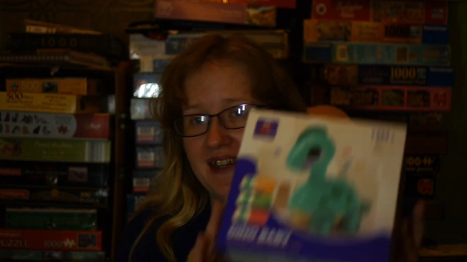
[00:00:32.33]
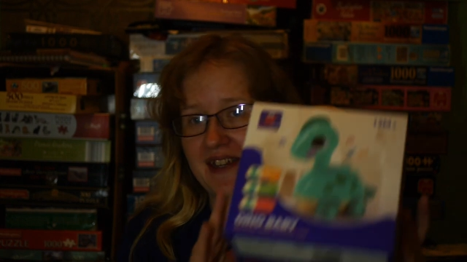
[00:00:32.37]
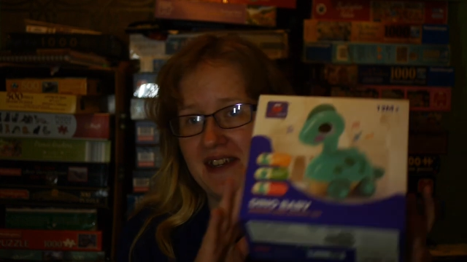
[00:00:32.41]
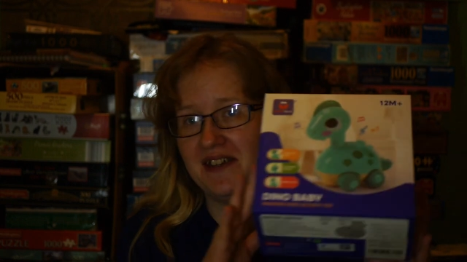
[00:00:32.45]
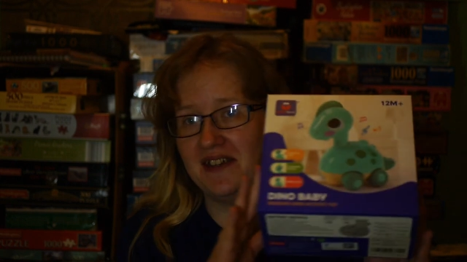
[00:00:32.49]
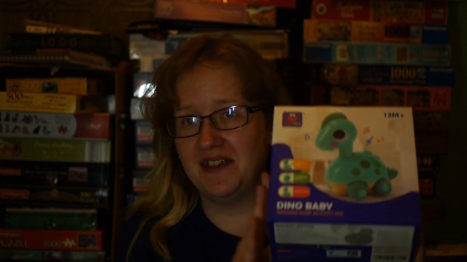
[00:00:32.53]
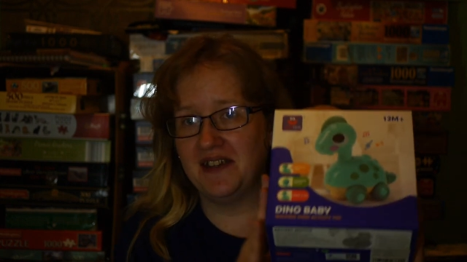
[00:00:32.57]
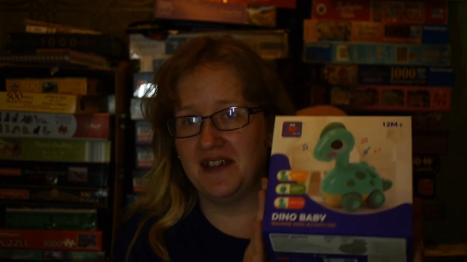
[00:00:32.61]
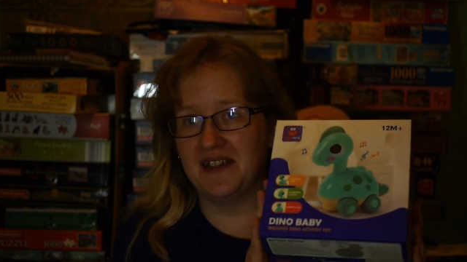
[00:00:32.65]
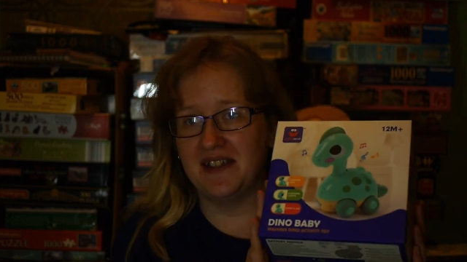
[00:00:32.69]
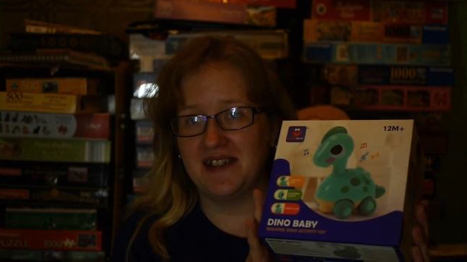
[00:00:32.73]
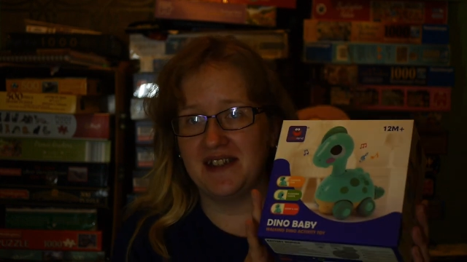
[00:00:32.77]

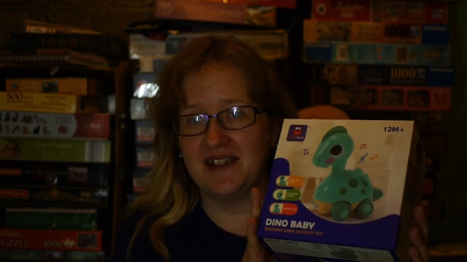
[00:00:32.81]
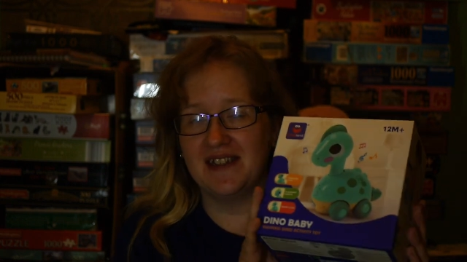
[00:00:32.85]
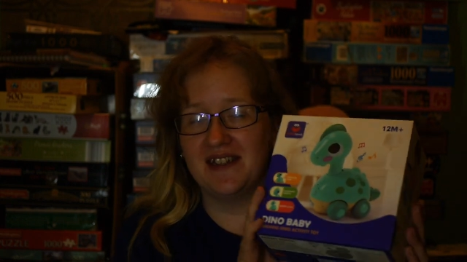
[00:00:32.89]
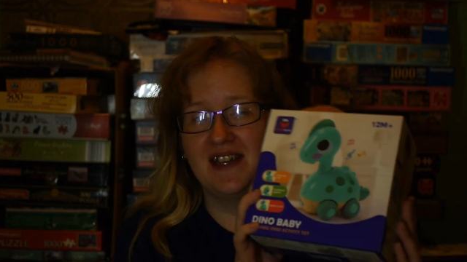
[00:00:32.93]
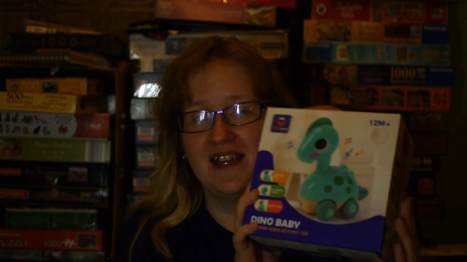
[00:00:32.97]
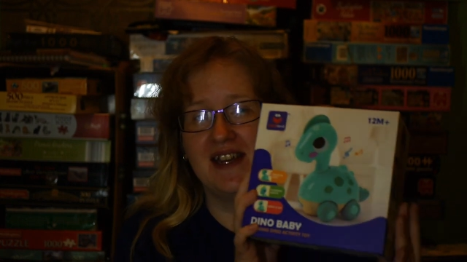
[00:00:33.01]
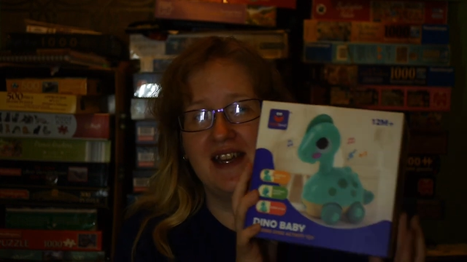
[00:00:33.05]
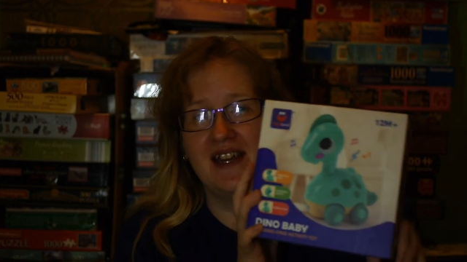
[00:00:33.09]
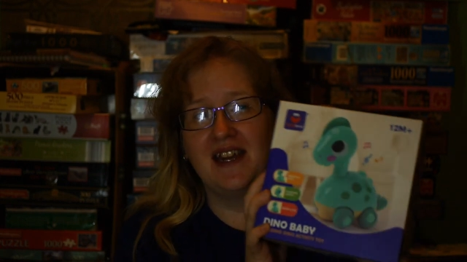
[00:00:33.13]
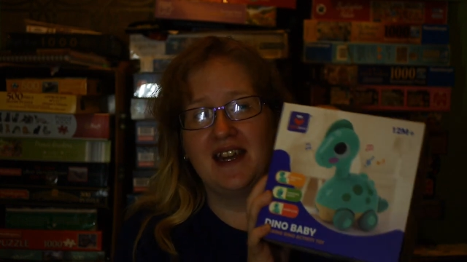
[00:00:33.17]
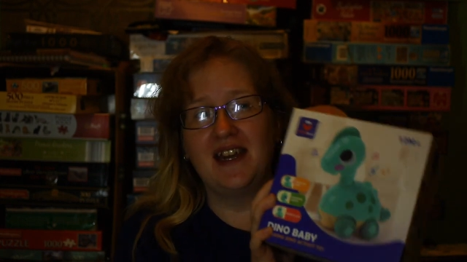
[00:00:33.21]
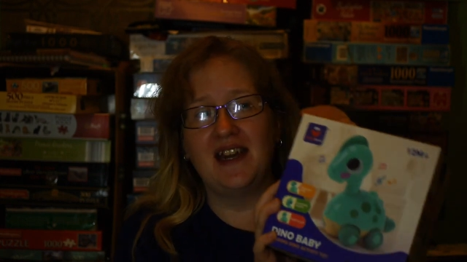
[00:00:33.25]
because
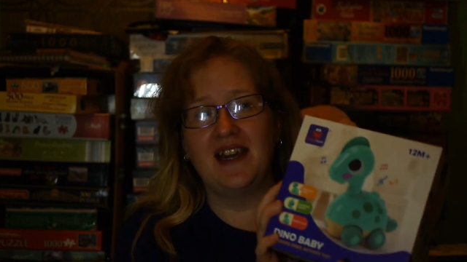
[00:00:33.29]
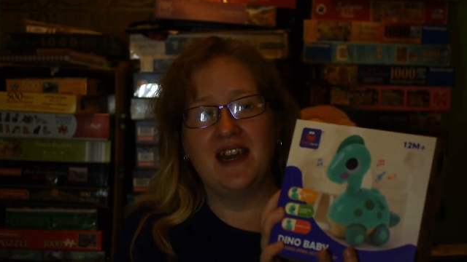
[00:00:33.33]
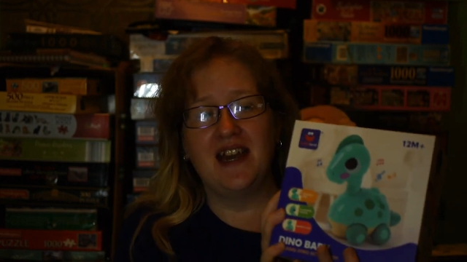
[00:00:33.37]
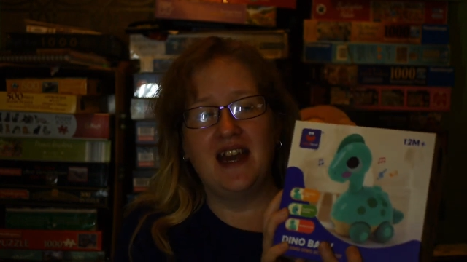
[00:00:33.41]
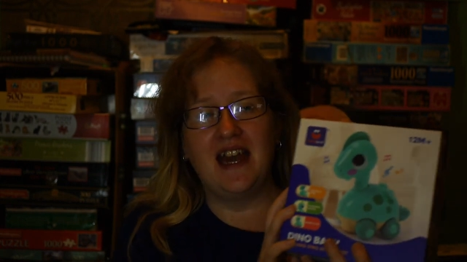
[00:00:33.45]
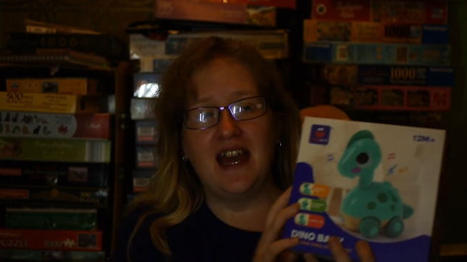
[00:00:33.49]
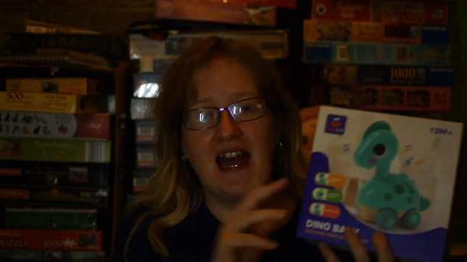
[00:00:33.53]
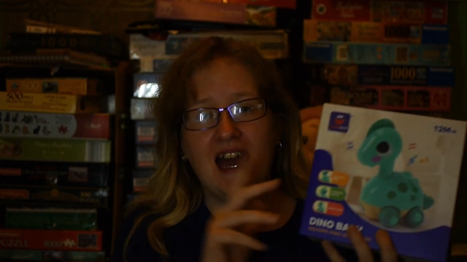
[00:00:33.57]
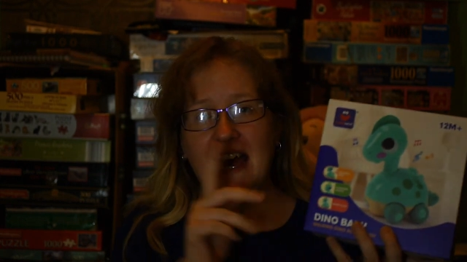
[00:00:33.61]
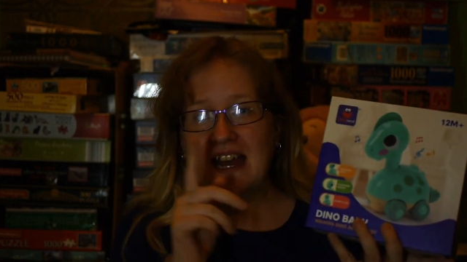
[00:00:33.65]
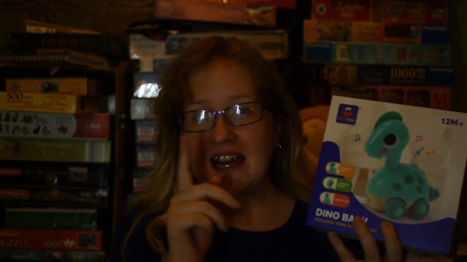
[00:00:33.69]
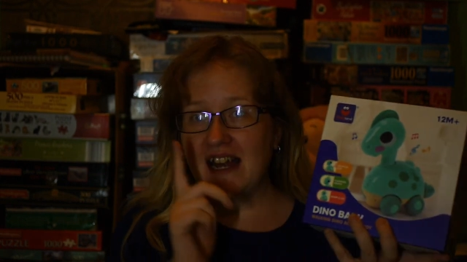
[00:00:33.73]

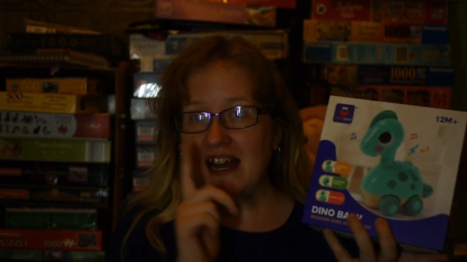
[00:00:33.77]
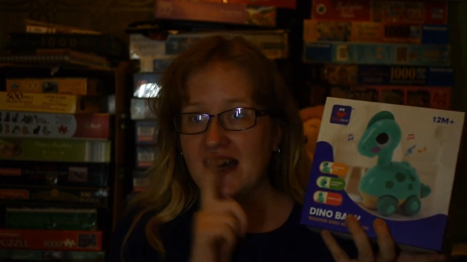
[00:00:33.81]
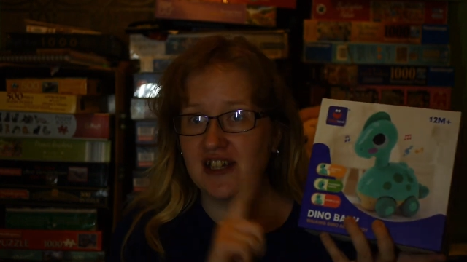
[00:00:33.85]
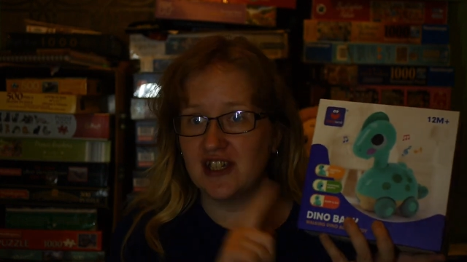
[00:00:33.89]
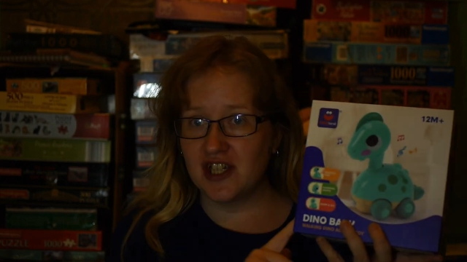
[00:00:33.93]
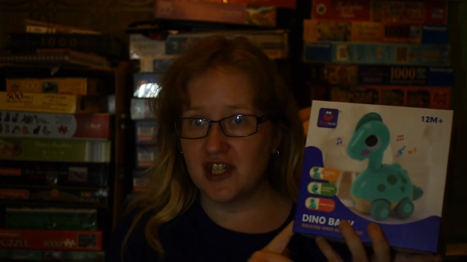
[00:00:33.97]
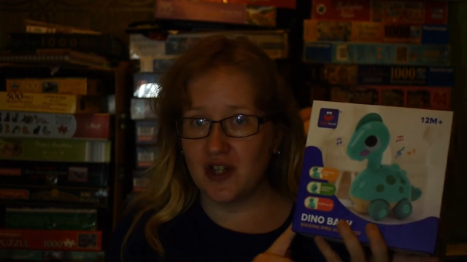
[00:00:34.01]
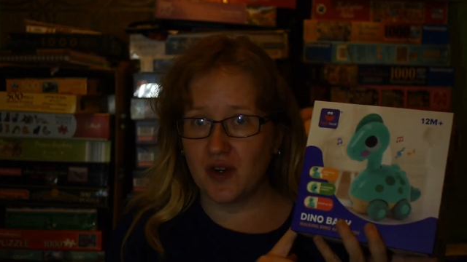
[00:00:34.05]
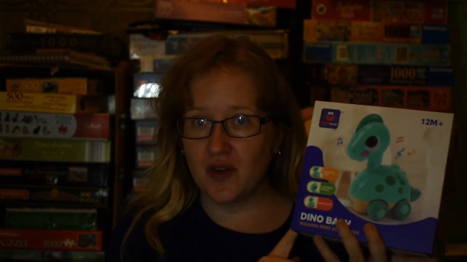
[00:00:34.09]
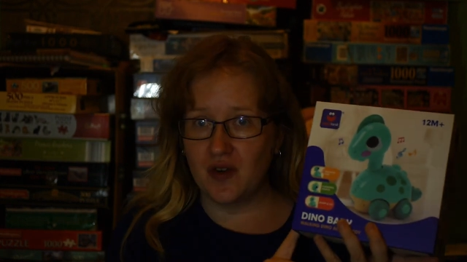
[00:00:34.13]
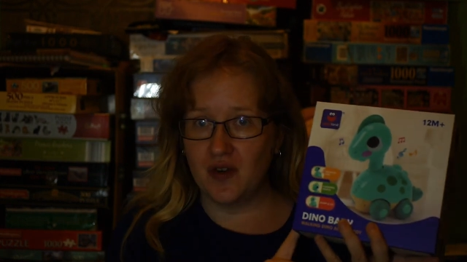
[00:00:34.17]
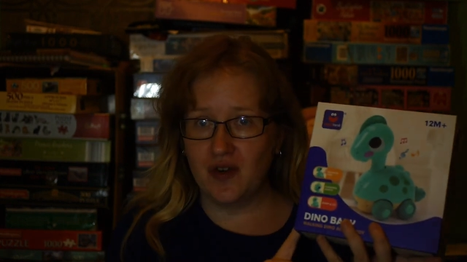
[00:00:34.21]
I had
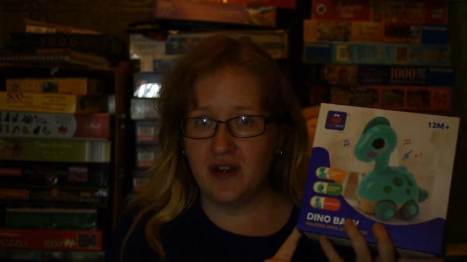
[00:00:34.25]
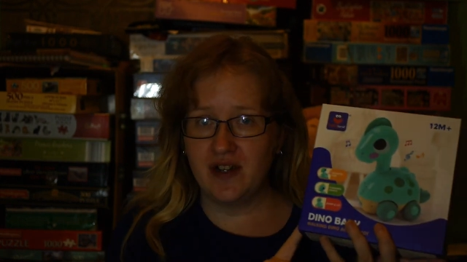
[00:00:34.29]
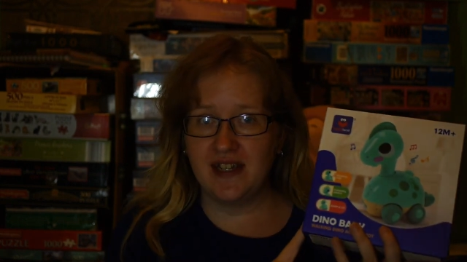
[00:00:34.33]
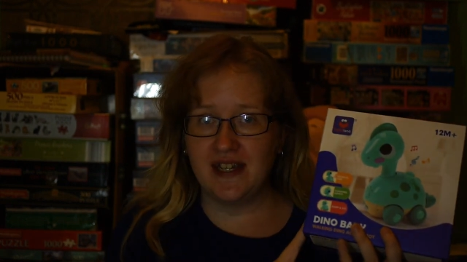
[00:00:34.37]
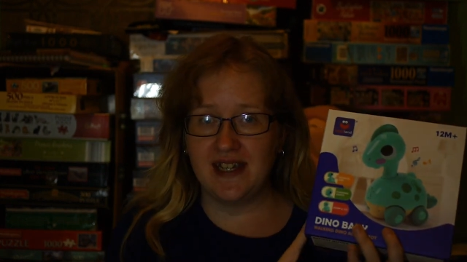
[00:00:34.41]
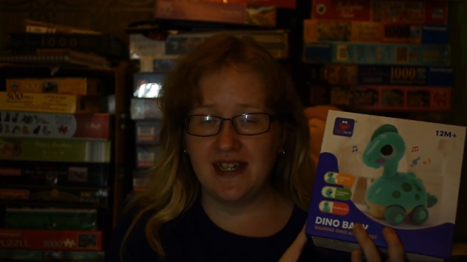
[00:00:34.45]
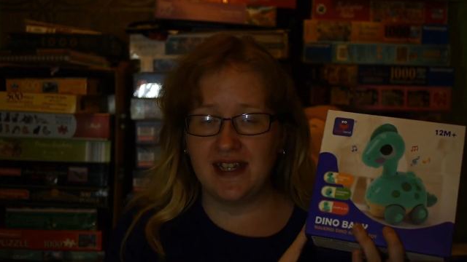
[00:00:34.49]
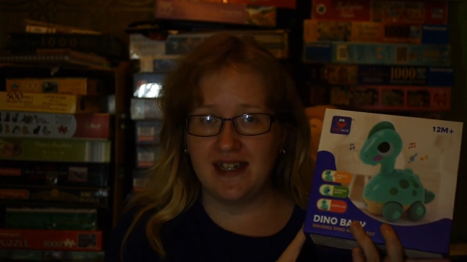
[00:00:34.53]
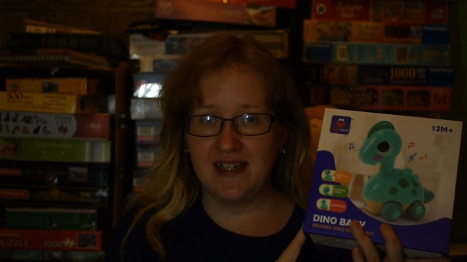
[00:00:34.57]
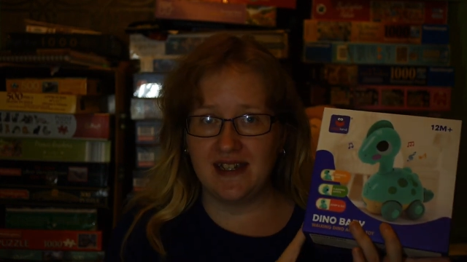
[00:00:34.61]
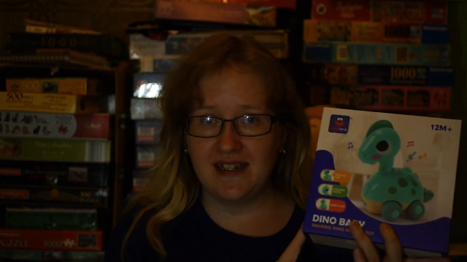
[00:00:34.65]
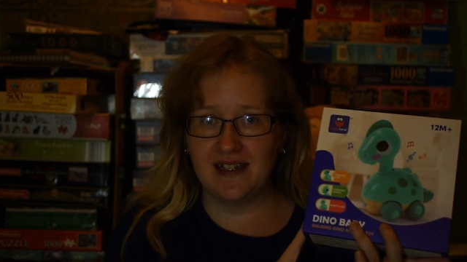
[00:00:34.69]
actually
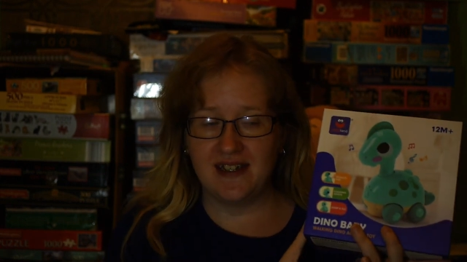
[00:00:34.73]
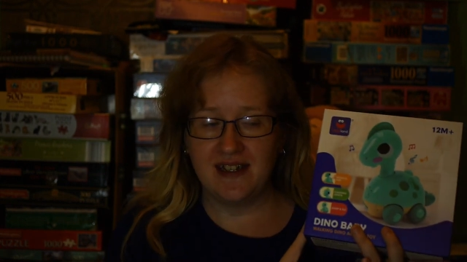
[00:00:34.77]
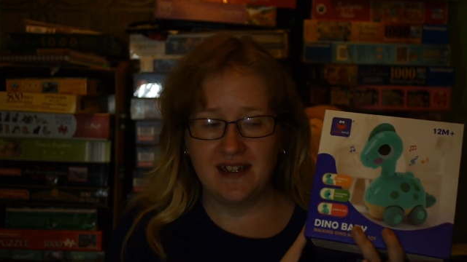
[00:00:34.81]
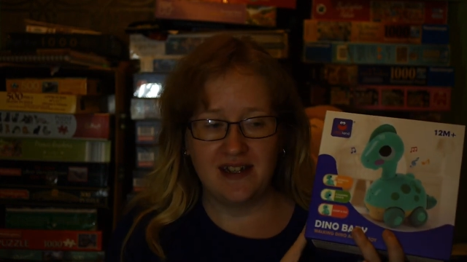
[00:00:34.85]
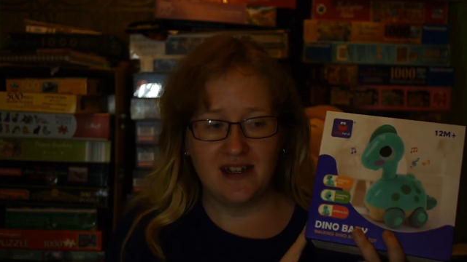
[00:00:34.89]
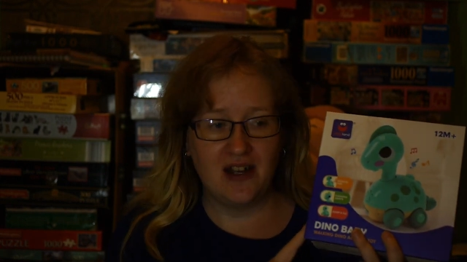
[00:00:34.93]
already